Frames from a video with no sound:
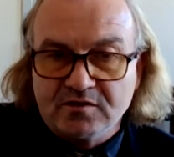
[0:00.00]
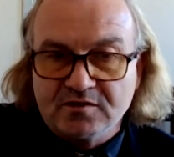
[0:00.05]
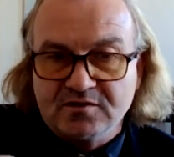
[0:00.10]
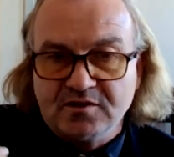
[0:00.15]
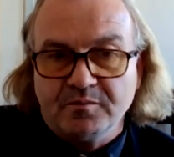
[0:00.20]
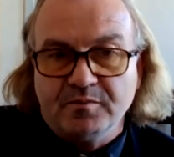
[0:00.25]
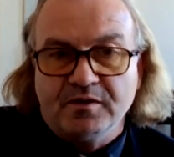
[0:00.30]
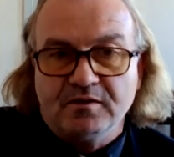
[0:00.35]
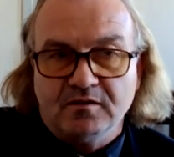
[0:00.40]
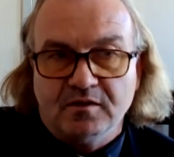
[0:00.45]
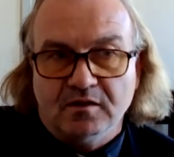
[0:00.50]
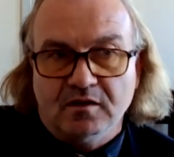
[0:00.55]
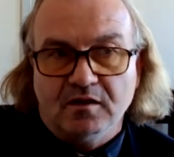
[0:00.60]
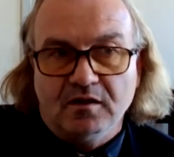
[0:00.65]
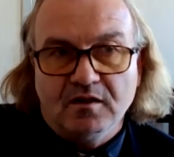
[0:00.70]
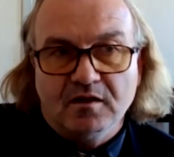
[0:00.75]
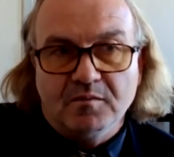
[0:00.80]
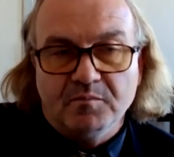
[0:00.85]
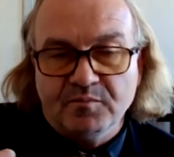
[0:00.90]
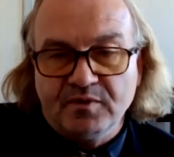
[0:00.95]
exhibit
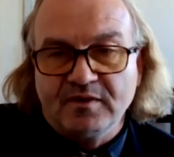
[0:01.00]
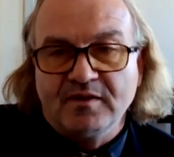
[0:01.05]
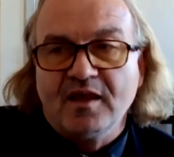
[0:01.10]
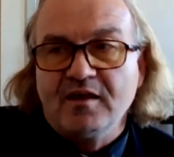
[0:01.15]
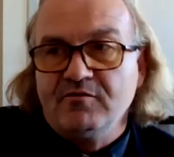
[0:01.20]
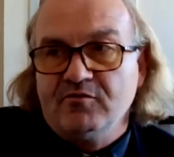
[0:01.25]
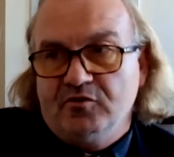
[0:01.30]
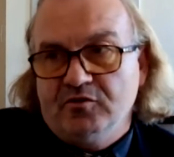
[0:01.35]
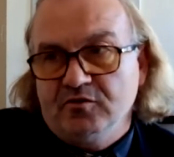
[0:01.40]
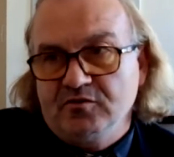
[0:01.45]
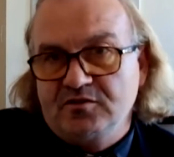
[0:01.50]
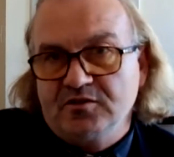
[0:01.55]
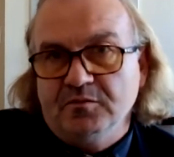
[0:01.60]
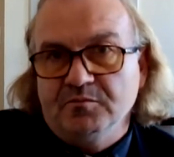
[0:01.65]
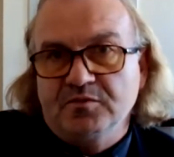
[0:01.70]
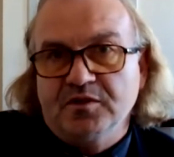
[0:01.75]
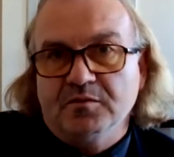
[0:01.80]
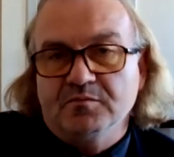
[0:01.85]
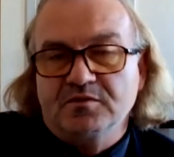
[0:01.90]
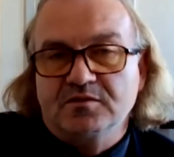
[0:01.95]
the behavioral
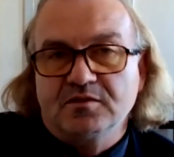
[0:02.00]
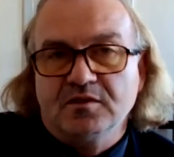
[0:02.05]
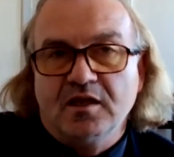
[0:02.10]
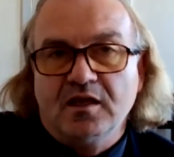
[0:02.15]
symptoms.